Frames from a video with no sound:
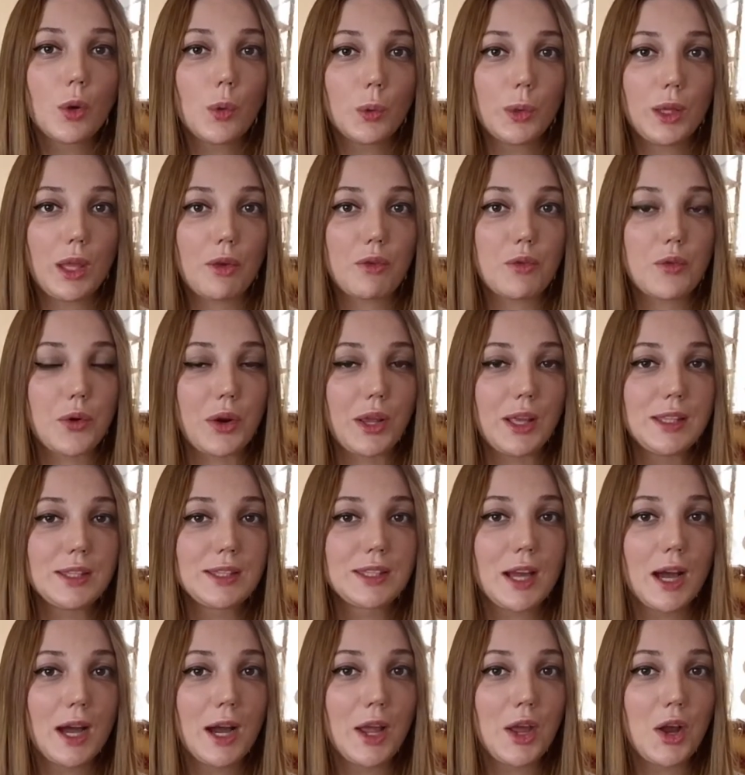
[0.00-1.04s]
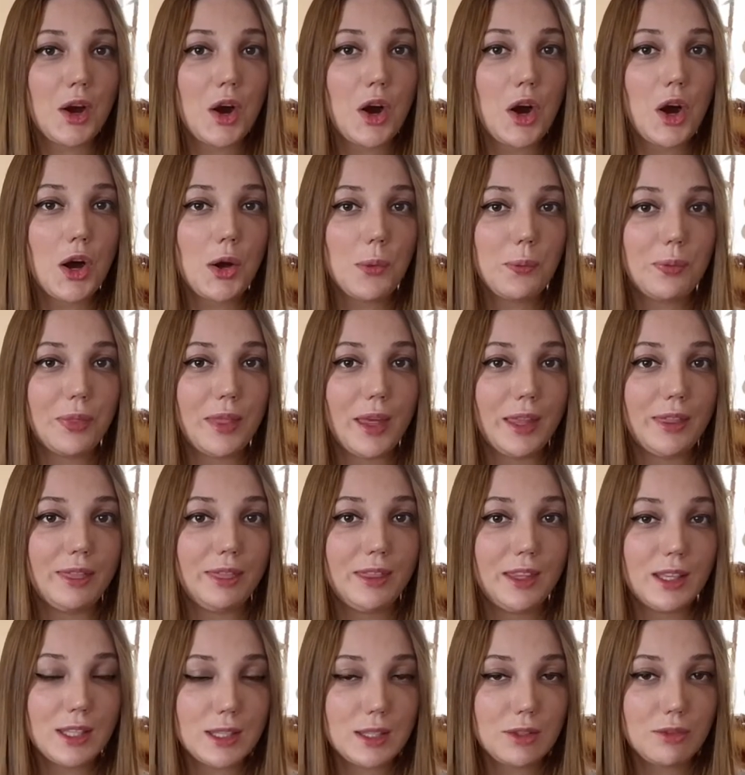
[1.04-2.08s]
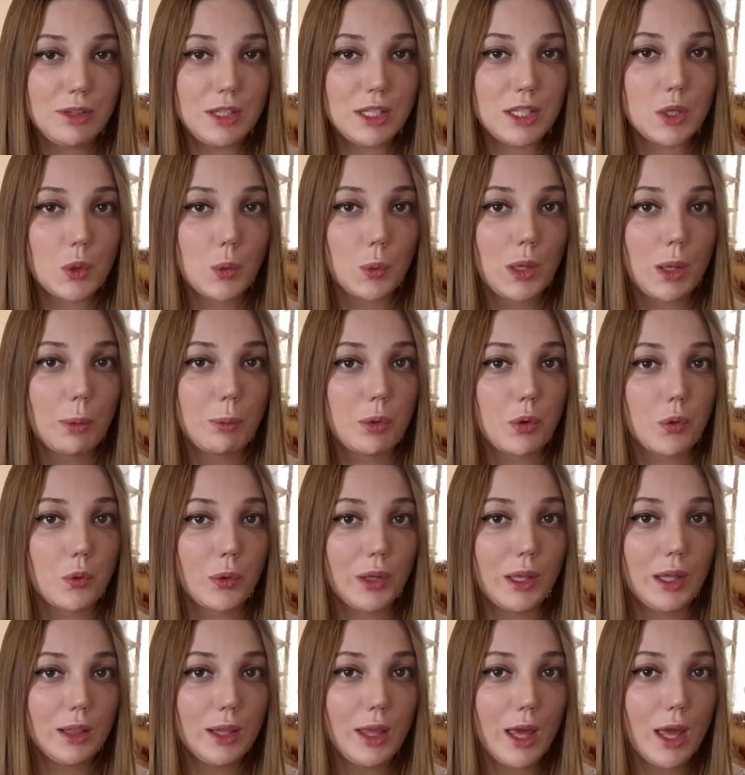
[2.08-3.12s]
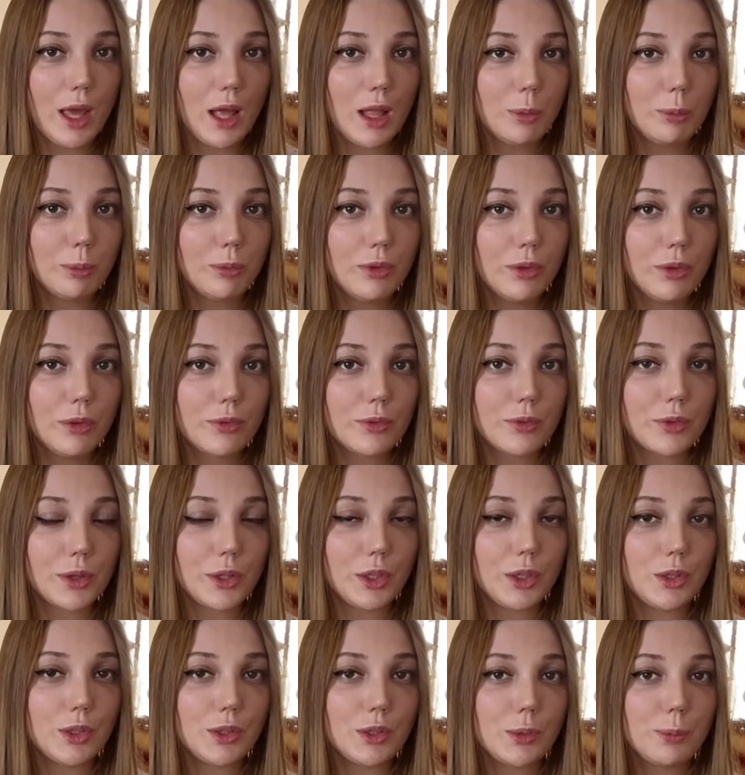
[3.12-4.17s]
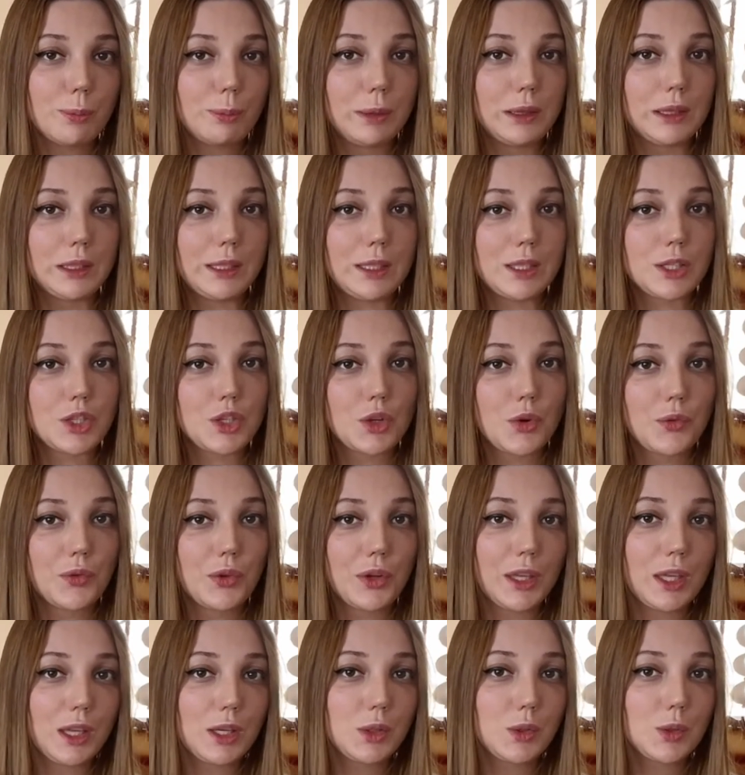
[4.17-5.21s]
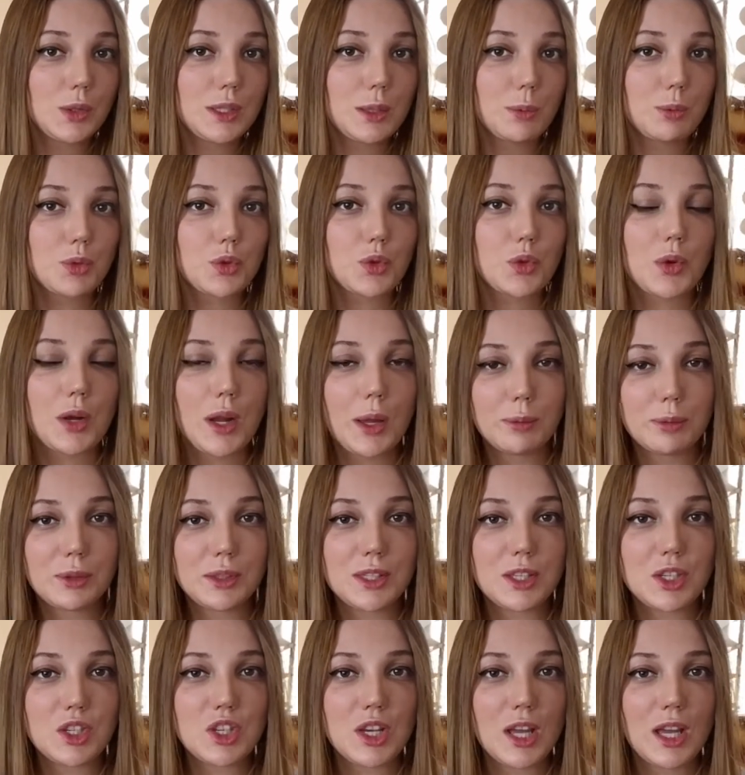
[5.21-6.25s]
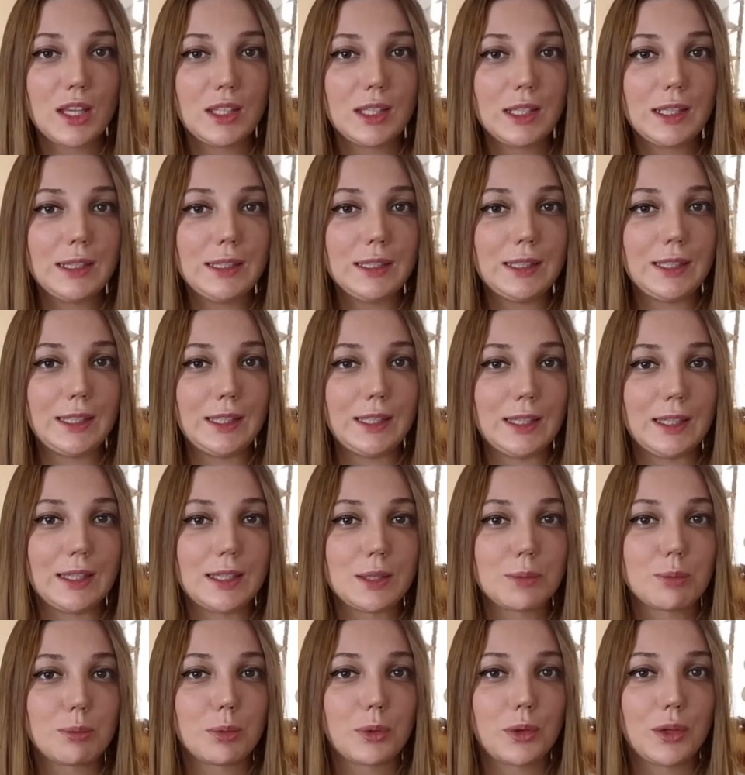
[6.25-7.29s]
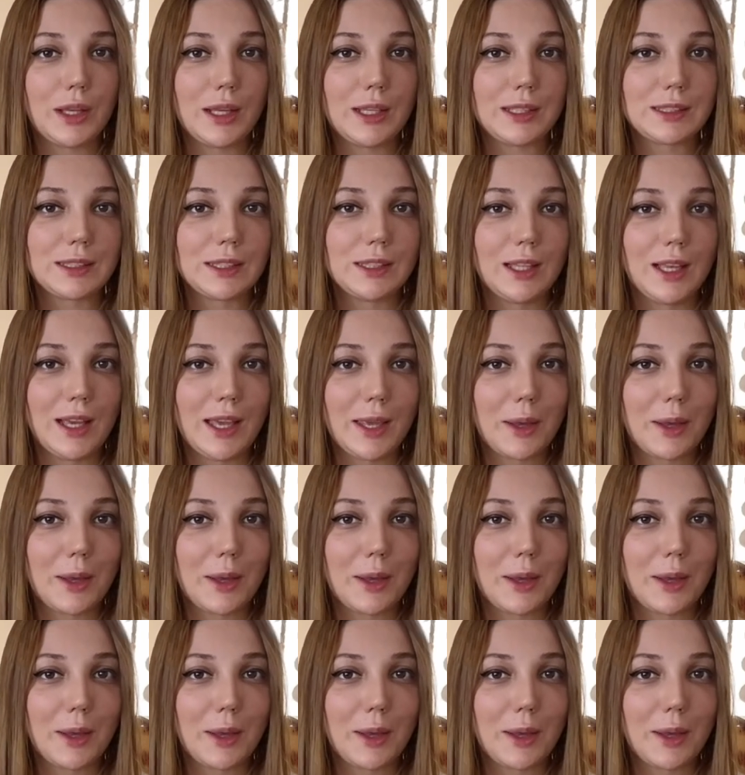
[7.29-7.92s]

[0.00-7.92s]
dear friends, I hope that this video will be really helpful for you. Please don't forget to subscribe to the channel and press like